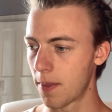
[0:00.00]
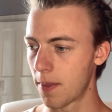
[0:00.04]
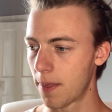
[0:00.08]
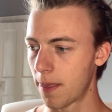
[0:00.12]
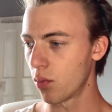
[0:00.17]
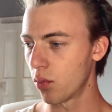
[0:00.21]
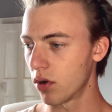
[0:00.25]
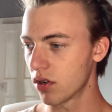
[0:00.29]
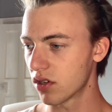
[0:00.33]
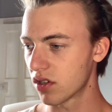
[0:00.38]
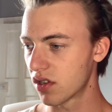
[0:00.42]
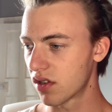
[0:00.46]

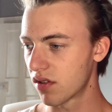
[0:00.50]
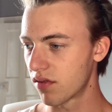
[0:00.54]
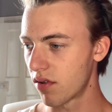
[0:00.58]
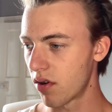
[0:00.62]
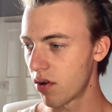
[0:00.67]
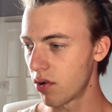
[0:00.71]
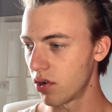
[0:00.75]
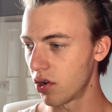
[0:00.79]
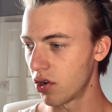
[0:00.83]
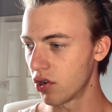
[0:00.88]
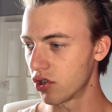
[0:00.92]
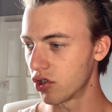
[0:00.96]
What's
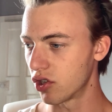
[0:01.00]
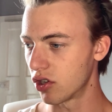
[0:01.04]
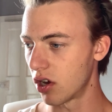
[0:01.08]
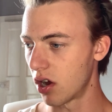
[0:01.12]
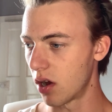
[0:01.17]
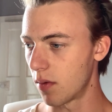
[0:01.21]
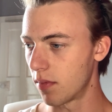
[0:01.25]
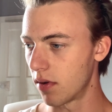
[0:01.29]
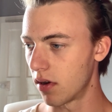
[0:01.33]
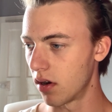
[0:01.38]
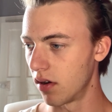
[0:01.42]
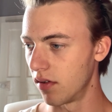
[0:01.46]
thrown on
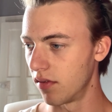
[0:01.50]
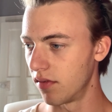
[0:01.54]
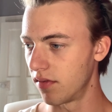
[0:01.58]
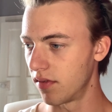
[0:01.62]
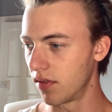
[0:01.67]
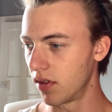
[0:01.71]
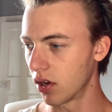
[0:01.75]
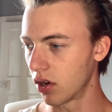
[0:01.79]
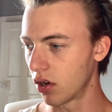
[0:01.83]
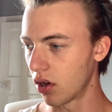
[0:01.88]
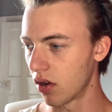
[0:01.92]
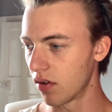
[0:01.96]
top of
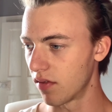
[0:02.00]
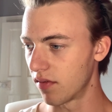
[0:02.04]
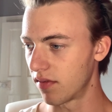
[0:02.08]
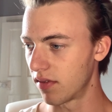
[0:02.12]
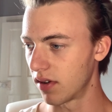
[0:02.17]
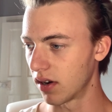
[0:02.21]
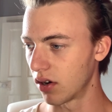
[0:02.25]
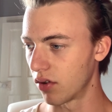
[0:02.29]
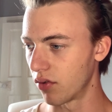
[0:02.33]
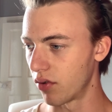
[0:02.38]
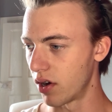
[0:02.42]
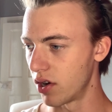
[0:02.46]
the
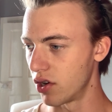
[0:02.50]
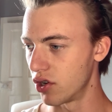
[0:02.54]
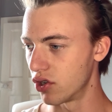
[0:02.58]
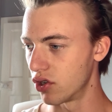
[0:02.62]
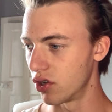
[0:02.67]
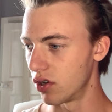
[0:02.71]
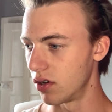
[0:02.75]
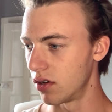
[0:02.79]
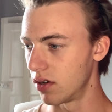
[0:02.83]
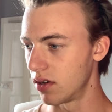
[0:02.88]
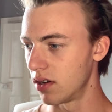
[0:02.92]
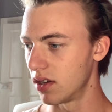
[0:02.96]

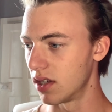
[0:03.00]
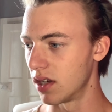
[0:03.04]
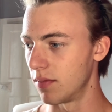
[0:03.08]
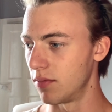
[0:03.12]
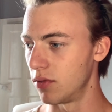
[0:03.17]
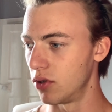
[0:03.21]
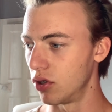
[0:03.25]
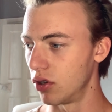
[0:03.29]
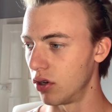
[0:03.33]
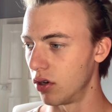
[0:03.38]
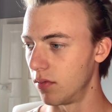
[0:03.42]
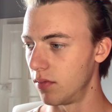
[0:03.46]
conflagration is
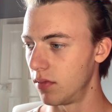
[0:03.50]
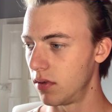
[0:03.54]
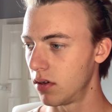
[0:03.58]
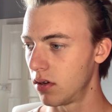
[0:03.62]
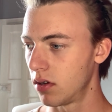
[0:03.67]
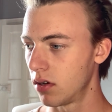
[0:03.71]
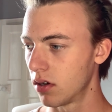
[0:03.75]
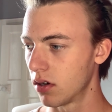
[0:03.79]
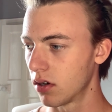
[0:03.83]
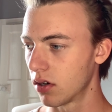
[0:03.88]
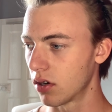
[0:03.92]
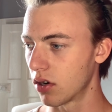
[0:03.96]
absorbed,
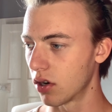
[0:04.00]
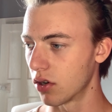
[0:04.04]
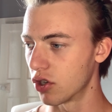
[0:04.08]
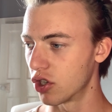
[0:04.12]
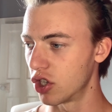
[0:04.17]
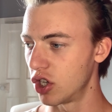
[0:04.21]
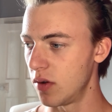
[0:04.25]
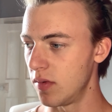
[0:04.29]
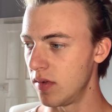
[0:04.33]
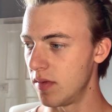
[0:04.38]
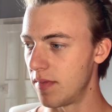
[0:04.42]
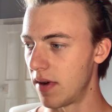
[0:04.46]

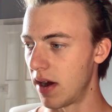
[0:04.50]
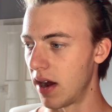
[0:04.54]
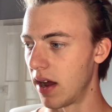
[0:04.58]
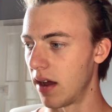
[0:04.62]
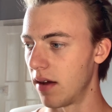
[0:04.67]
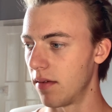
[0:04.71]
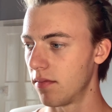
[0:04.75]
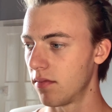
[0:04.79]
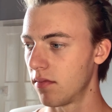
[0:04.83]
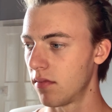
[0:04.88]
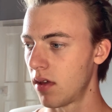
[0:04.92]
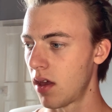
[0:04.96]
consumed by it,
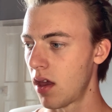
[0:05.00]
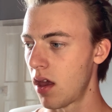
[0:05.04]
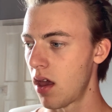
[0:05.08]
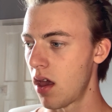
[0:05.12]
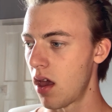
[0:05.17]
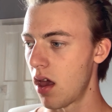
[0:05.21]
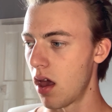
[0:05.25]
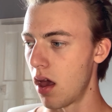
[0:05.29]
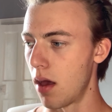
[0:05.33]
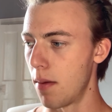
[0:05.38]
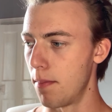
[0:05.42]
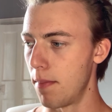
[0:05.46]

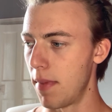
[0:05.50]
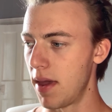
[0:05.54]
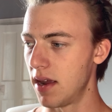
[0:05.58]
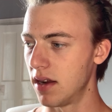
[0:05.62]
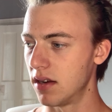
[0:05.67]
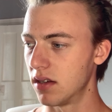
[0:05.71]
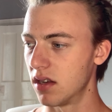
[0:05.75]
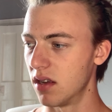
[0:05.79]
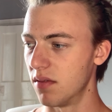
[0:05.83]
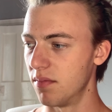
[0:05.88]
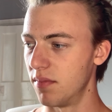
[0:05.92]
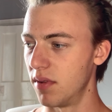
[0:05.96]
and
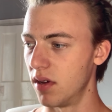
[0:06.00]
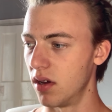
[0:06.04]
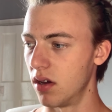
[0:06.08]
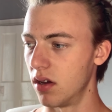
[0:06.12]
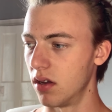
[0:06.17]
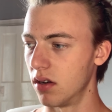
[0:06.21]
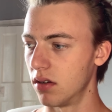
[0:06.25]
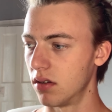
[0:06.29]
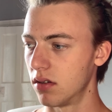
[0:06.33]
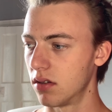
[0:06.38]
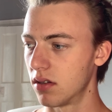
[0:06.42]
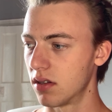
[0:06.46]
makes it
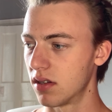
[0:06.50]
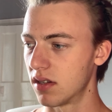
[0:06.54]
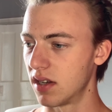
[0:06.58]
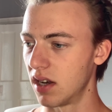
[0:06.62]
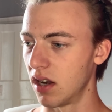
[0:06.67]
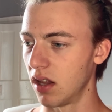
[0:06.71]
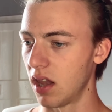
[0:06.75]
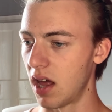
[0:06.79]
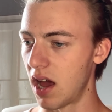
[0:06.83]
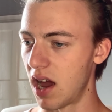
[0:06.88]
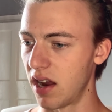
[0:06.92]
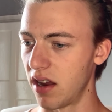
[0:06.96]
burn
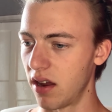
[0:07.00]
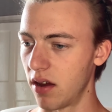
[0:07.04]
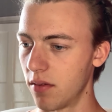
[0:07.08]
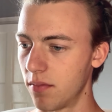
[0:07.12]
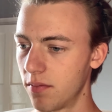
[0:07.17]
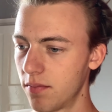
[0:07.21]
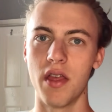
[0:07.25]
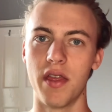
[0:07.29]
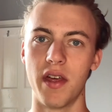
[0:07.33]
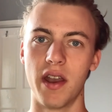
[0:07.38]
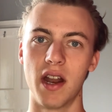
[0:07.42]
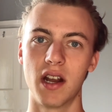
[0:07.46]
still higher.
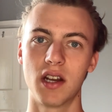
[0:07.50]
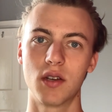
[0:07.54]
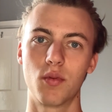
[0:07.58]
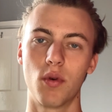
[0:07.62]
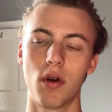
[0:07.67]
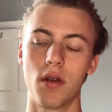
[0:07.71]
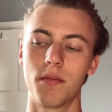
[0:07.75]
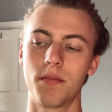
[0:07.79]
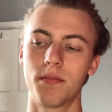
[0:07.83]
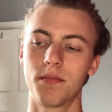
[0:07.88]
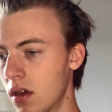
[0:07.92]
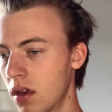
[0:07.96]
The next
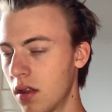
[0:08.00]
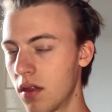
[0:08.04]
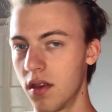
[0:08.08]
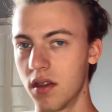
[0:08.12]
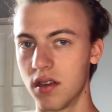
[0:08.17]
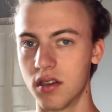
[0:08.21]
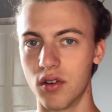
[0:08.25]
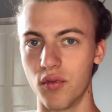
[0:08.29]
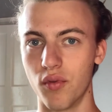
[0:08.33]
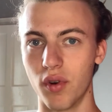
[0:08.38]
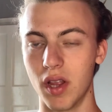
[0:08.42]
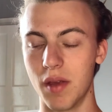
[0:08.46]
one, this
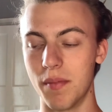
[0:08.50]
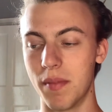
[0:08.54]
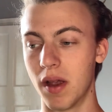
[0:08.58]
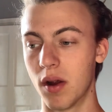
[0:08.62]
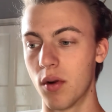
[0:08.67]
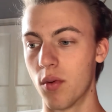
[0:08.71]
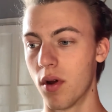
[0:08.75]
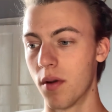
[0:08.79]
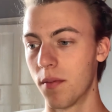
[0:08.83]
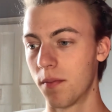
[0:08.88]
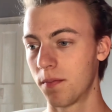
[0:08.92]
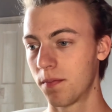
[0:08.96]
is a really big
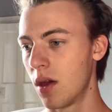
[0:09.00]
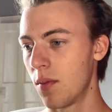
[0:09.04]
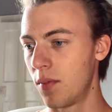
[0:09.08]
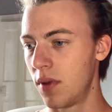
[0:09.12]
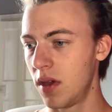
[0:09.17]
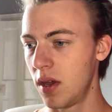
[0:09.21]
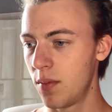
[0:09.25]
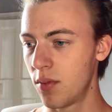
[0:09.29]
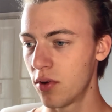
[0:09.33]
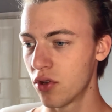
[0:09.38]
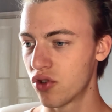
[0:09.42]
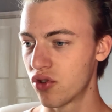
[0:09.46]
one.
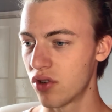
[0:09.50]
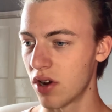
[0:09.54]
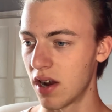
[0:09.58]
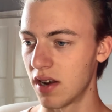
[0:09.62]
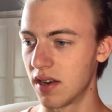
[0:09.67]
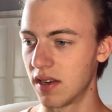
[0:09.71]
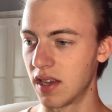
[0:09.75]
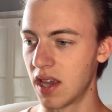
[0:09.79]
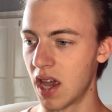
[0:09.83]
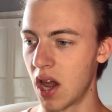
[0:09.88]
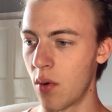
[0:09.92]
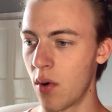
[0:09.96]
People tried
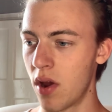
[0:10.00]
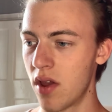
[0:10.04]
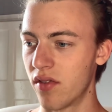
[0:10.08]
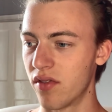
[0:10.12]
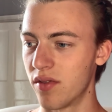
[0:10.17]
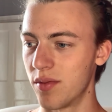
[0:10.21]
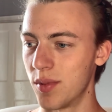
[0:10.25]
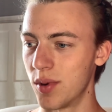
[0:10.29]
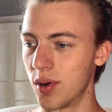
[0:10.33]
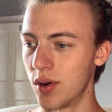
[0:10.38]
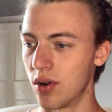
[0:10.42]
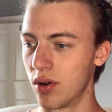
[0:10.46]
to get away
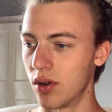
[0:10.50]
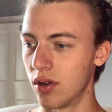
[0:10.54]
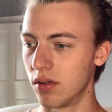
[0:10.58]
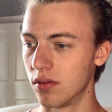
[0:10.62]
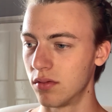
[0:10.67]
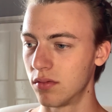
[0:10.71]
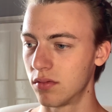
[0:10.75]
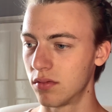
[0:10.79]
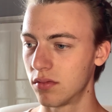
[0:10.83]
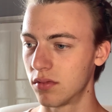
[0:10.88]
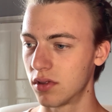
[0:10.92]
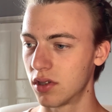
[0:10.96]
from it all,
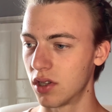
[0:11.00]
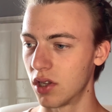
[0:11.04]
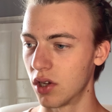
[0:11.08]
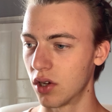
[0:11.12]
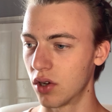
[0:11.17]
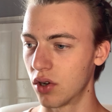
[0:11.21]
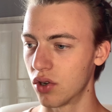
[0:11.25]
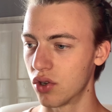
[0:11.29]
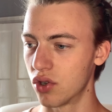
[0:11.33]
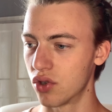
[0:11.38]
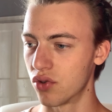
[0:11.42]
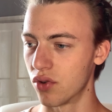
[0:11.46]
to the
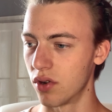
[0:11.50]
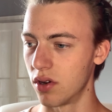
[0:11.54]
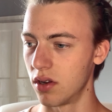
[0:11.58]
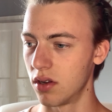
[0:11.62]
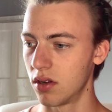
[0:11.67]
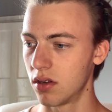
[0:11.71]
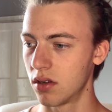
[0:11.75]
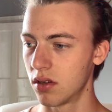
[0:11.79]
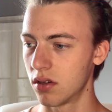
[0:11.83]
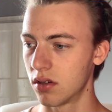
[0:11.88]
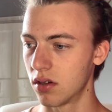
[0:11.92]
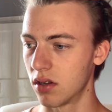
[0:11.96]
country,
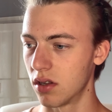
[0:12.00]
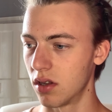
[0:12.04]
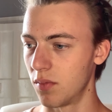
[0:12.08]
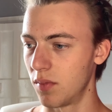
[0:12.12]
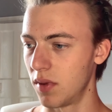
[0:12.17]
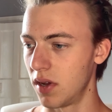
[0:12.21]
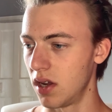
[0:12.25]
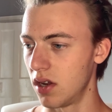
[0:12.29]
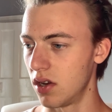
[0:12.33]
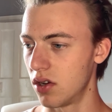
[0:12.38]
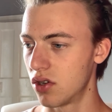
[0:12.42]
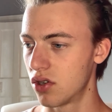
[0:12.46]
to the
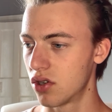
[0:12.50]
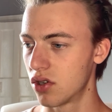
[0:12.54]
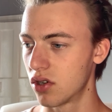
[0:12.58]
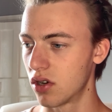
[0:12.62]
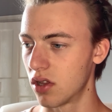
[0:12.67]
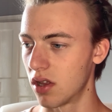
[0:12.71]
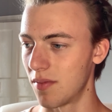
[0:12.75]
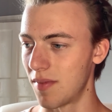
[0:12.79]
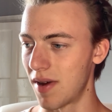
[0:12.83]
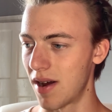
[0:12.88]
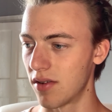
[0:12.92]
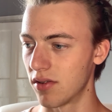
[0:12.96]
beach, to
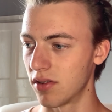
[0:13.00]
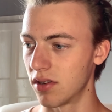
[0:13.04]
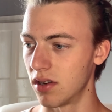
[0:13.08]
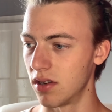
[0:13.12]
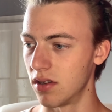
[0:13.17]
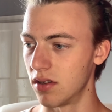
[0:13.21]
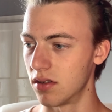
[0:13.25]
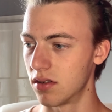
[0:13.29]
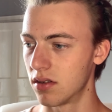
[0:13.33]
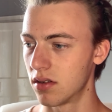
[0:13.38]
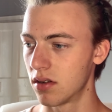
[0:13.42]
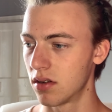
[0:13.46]
the
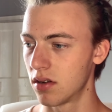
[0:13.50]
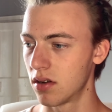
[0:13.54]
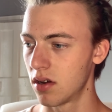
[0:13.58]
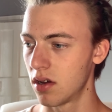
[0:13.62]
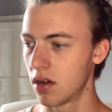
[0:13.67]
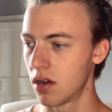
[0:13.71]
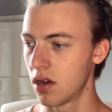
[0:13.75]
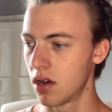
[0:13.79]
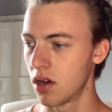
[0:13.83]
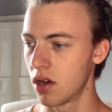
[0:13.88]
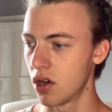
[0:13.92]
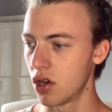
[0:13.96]
mountains.
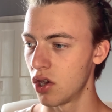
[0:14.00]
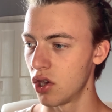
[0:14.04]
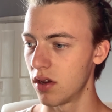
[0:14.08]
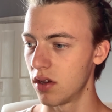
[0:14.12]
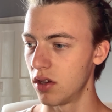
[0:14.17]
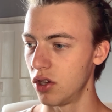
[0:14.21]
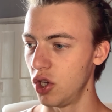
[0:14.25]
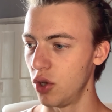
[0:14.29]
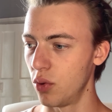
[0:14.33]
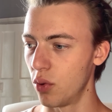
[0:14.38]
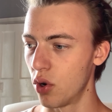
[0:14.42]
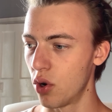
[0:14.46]

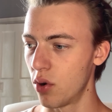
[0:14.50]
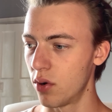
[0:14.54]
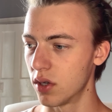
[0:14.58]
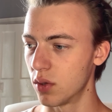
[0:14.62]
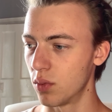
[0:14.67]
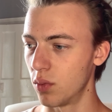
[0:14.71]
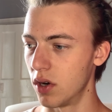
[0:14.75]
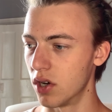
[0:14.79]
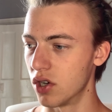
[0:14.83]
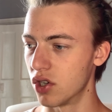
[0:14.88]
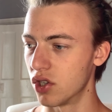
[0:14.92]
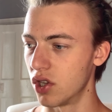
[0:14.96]
You always
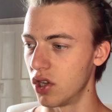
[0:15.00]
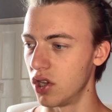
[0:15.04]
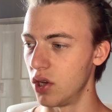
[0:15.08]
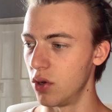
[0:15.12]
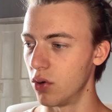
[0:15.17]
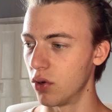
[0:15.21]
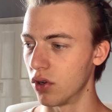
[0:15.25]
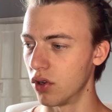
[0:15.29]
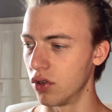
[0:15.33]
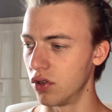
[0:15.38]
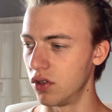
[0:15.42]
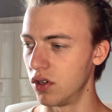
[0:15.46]
wish that you
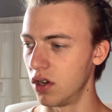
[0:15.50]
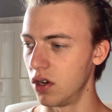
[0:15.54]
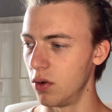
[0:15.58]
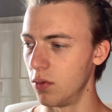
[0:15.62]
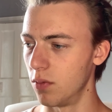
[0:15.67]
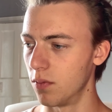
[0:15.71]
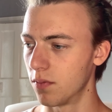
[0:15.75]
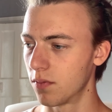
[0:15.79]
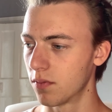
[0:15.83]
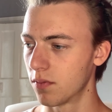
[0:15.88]
could too,